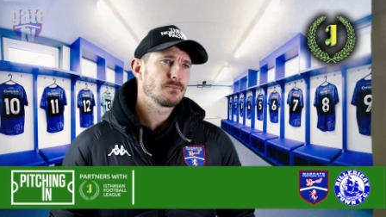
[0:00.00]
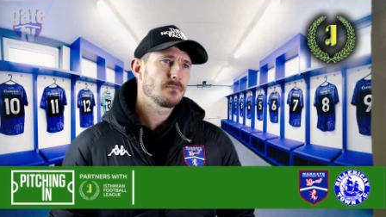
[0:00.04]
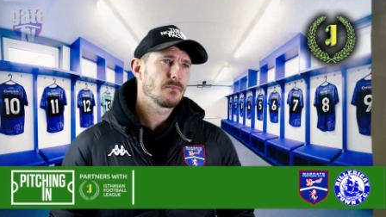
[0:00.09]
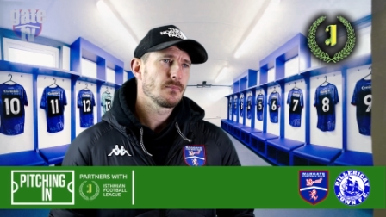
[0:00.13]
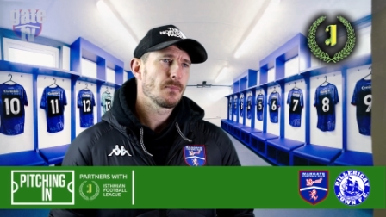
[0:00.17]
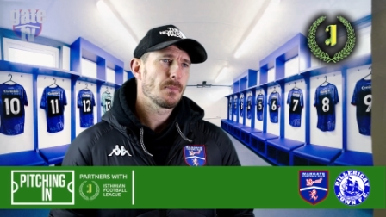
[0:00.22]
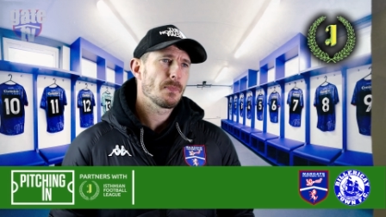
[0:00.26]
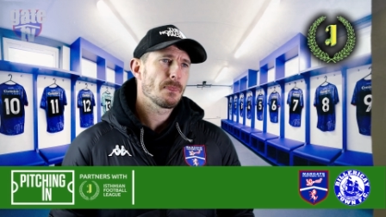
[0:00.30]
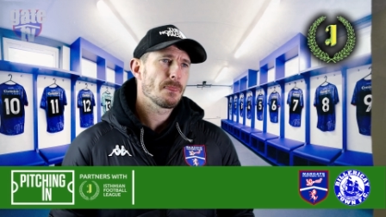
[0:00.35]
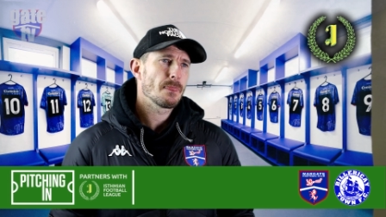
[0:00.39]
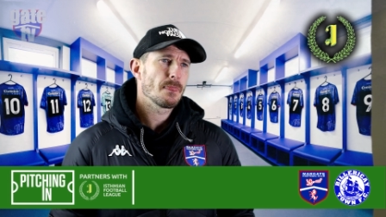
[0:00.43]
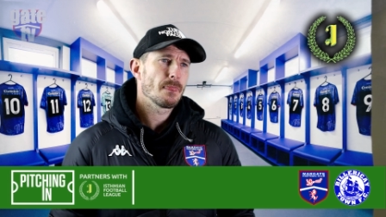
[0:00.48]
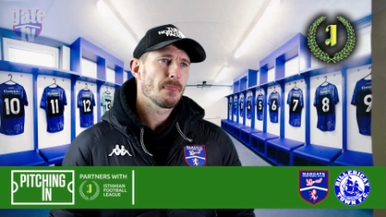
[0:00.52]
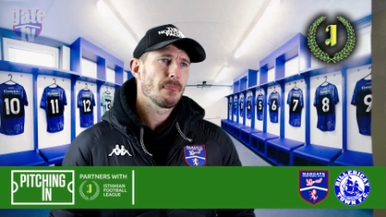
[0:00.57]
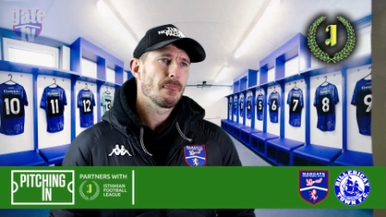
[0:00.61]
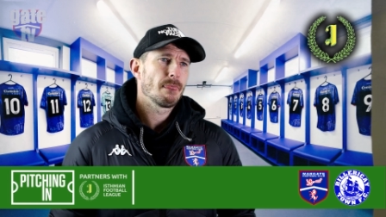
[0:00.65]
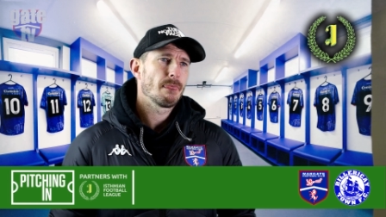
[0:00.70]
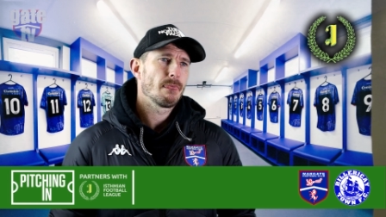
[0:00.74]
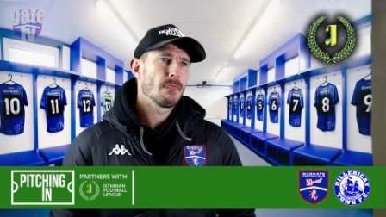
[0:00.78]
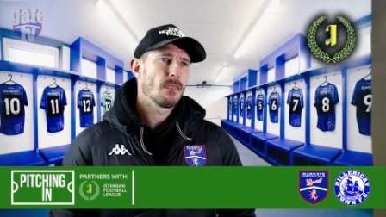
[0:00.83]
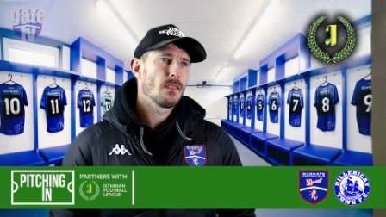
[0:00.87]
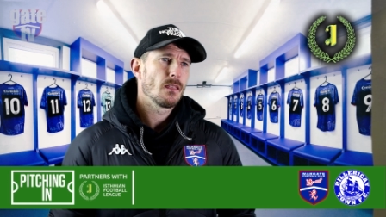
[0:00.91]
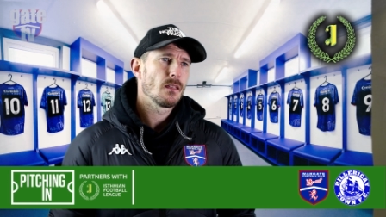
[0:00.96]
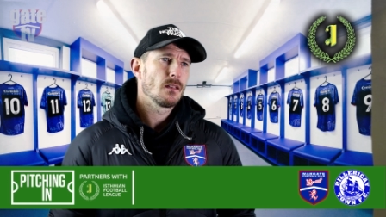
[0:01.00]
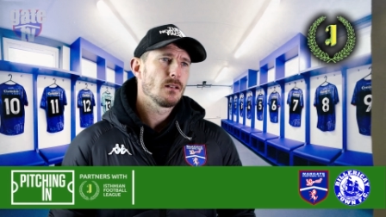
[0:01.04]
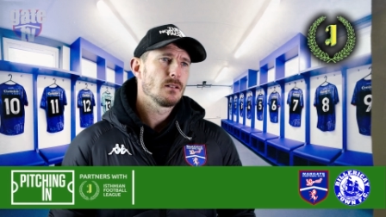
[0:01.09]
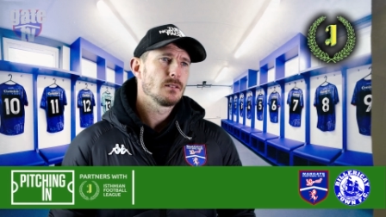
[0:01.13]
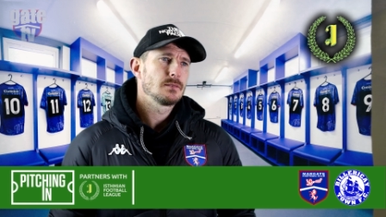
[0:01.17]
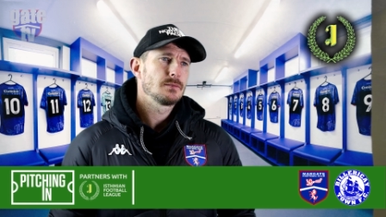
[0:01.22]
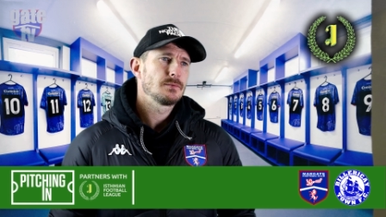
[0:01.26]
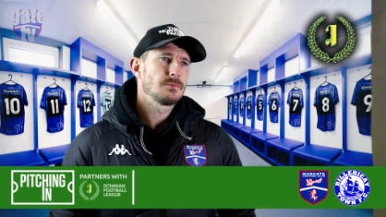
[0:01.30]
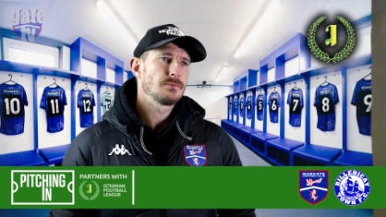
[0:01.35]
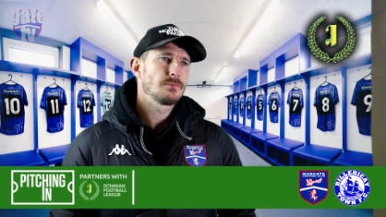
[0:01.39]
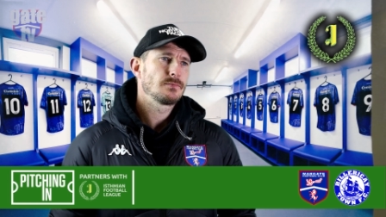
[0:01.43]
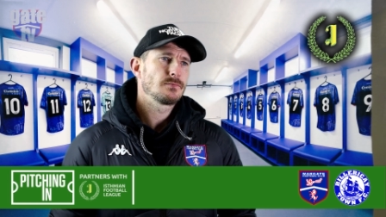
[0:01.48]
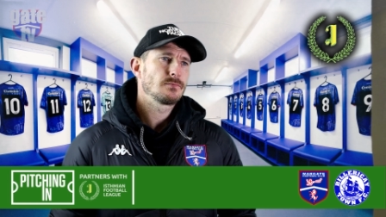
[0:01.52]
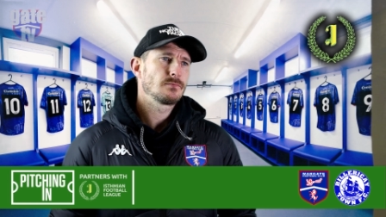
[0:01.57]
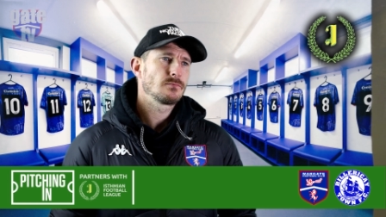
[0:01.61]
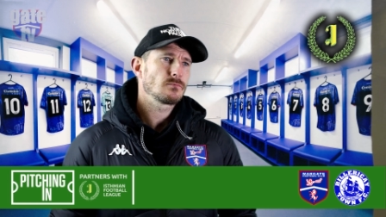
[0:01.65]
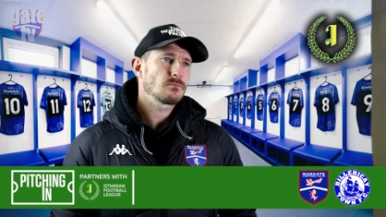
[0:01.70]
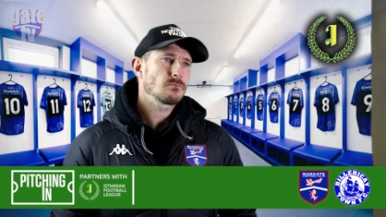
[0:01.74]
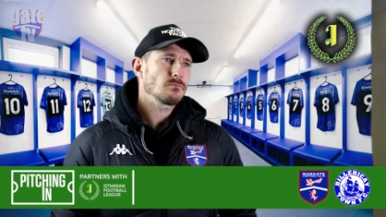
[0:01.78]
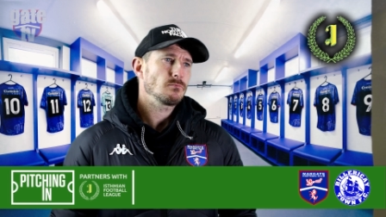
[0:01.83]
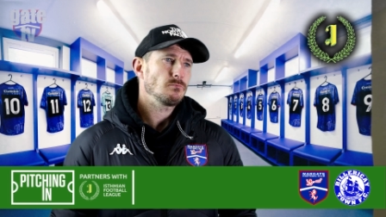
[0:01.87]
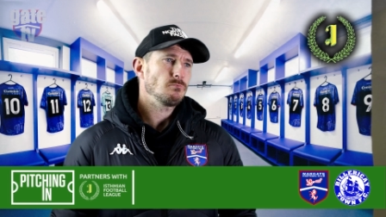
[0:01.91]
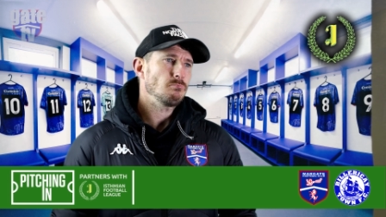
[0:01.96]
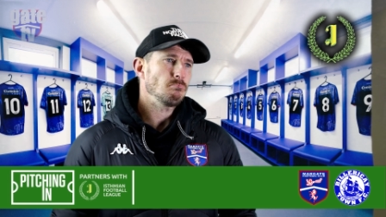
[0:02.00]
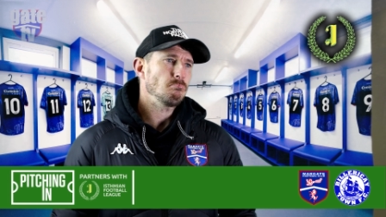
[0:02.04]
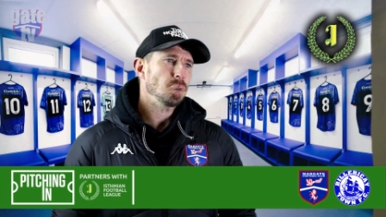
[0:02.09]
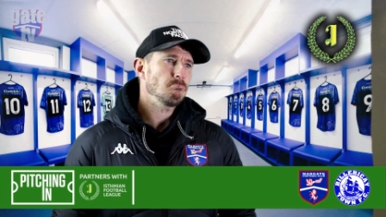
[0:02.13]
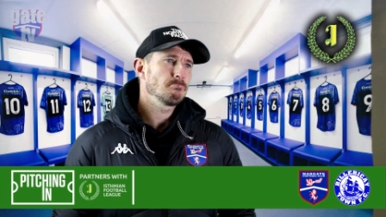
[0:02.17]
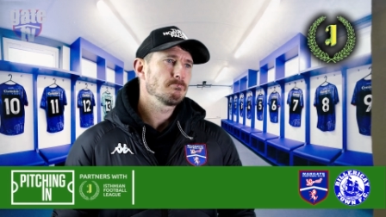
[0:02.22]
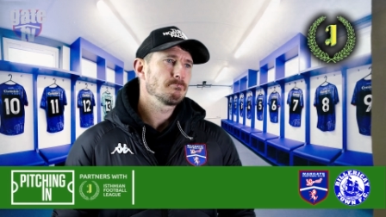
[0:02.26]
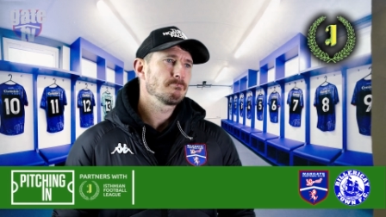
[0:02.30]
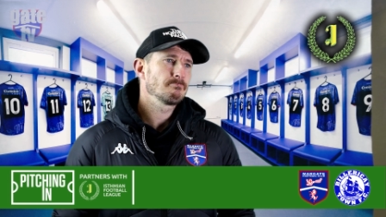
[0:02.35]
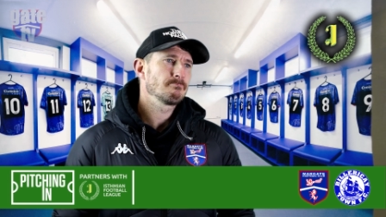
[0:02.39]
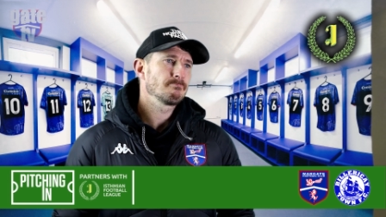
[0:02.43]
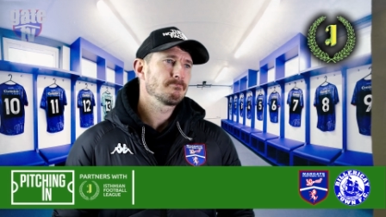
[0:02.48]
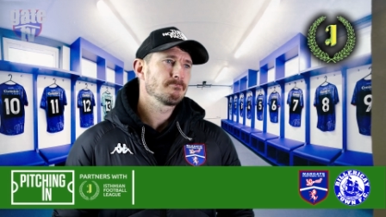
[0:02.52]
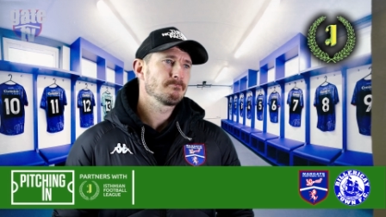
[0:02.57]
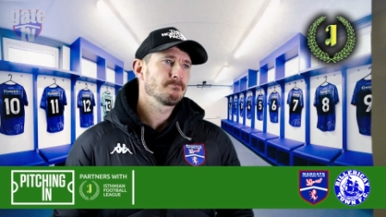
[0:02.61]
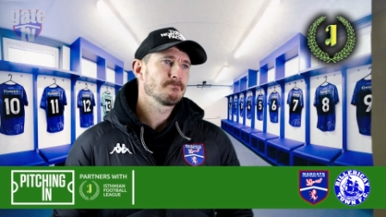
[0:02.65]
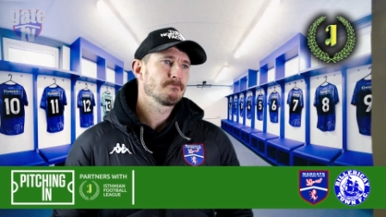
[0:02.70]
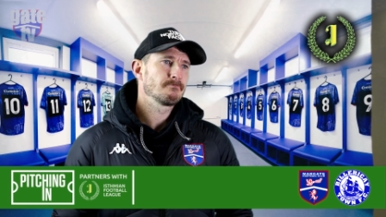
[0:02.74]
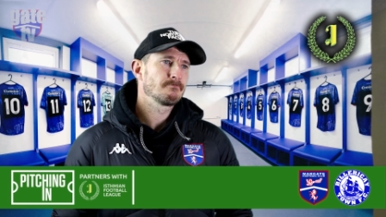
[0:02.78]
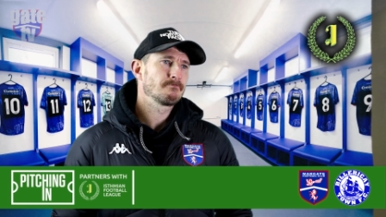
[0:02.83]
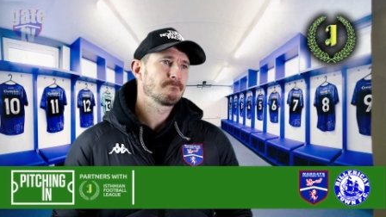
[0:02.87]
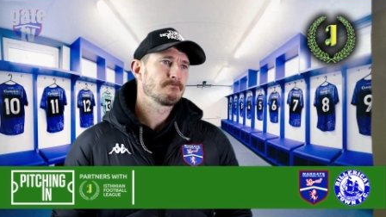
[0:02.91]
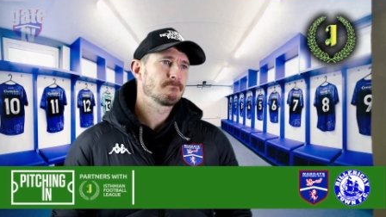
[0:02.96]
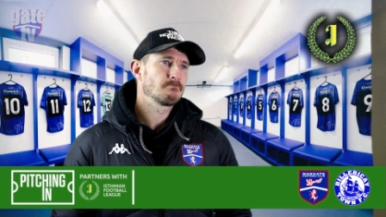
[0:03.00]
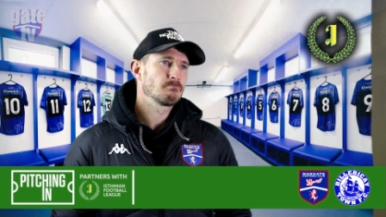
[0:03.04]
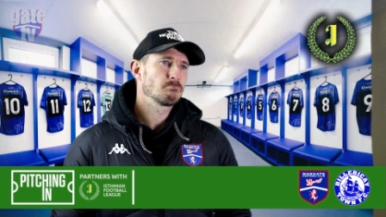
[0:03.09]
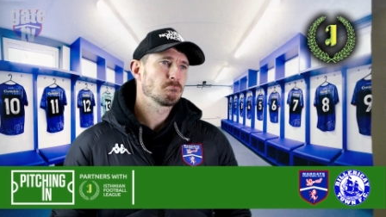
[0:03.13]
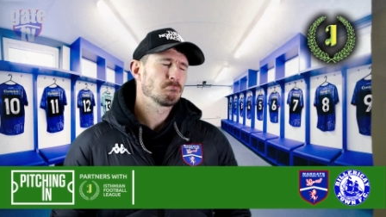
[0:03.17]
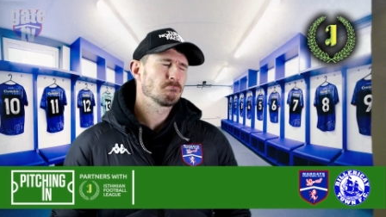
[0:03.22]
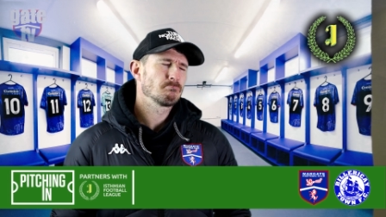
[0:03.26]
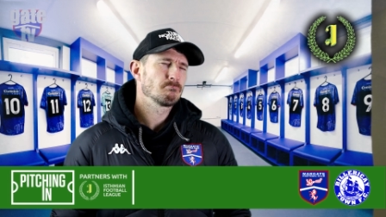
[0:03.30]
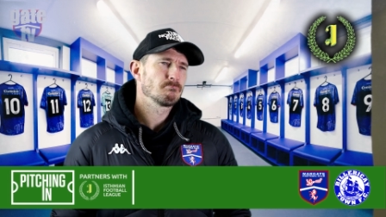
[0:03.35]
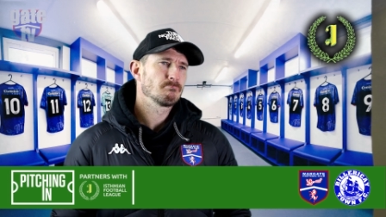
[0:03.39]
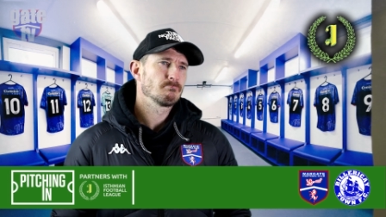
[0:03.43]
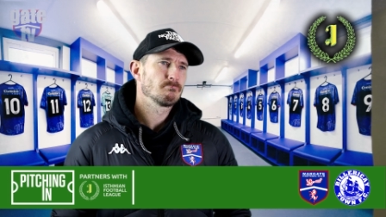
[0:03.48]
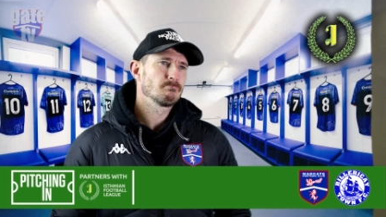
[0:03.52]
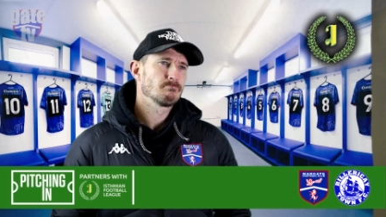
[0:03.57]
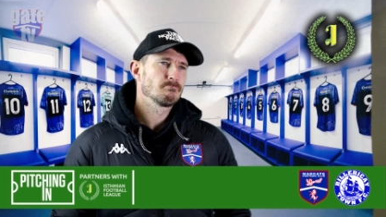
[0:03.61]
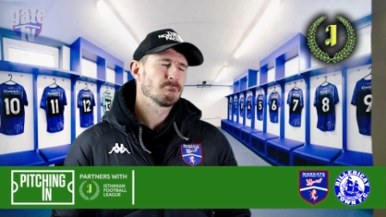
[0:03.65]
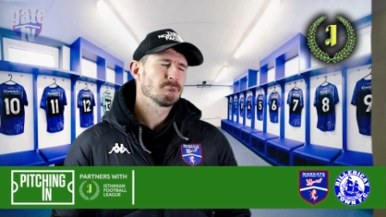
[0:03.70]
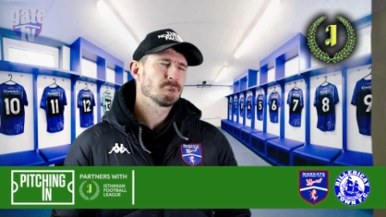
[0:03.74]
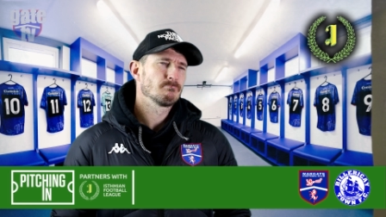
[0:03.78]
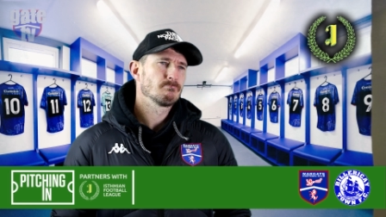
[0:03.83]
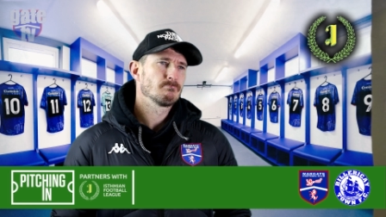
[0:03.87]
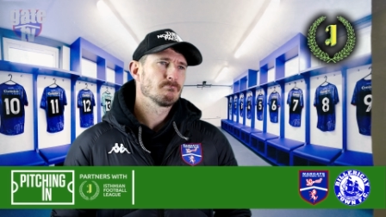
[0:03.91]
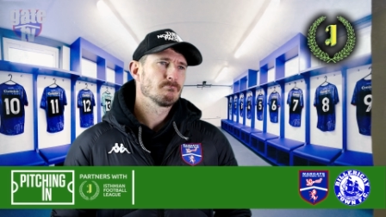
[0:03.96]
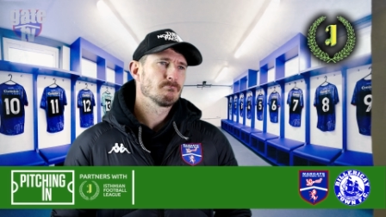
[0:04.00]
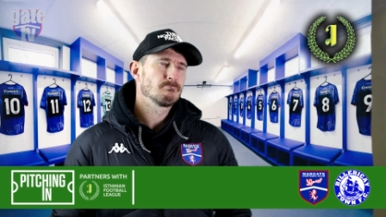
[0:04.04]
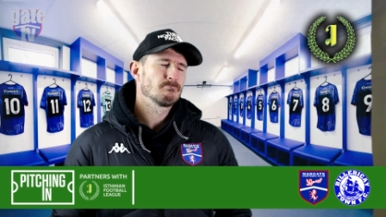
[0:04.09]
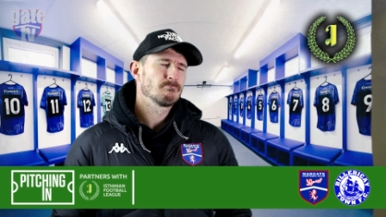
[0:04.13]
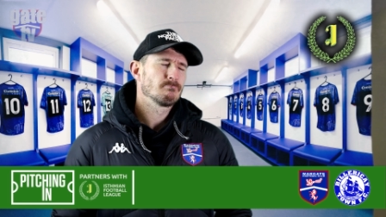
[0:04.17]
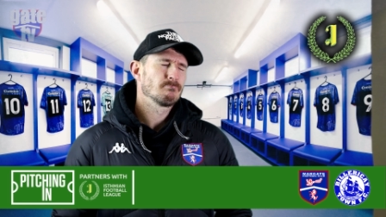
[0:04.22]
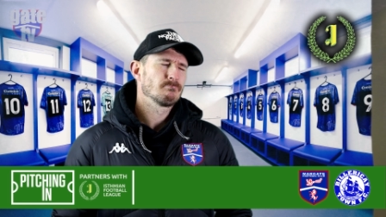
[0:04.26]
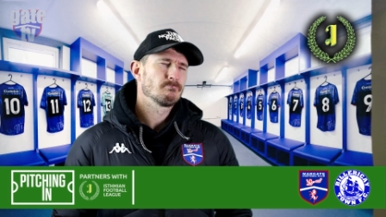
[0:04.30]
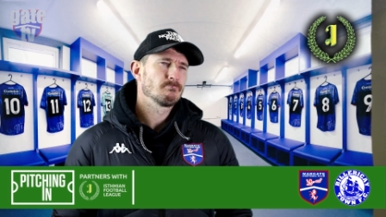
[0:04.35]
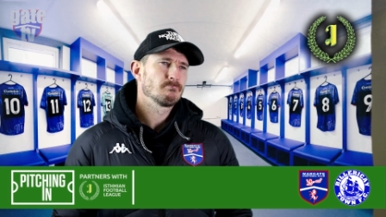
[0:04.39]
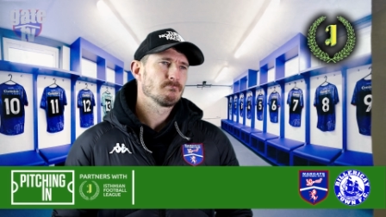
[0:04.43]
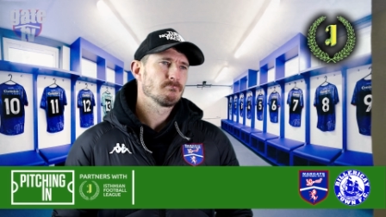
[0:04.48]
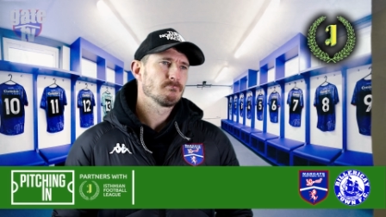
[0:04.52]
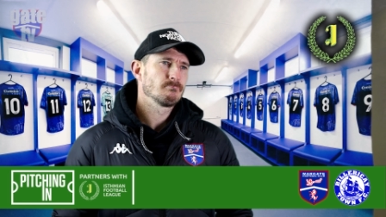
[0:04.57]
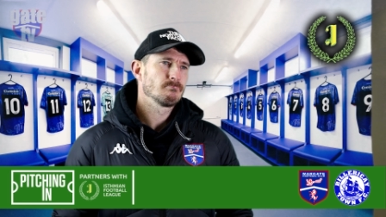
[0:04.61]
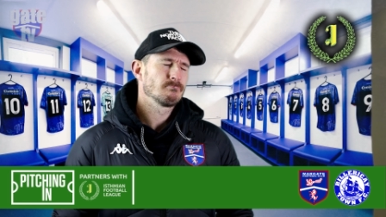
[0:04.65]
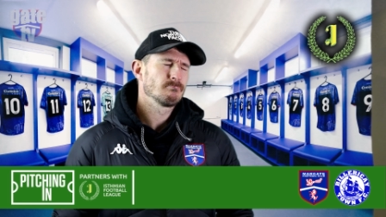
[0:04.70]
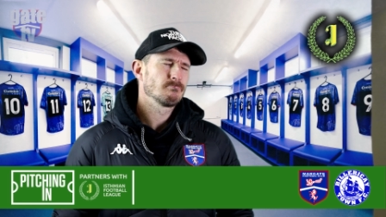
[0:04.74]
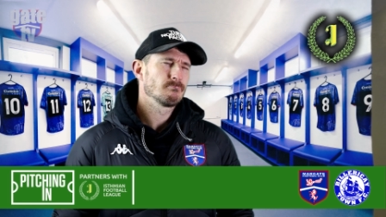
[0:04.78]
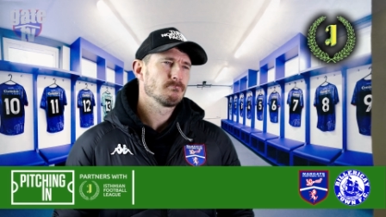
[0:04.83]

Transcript: Is that just sum up the Isthmian Premier Division, that, like you say, three points off the top half and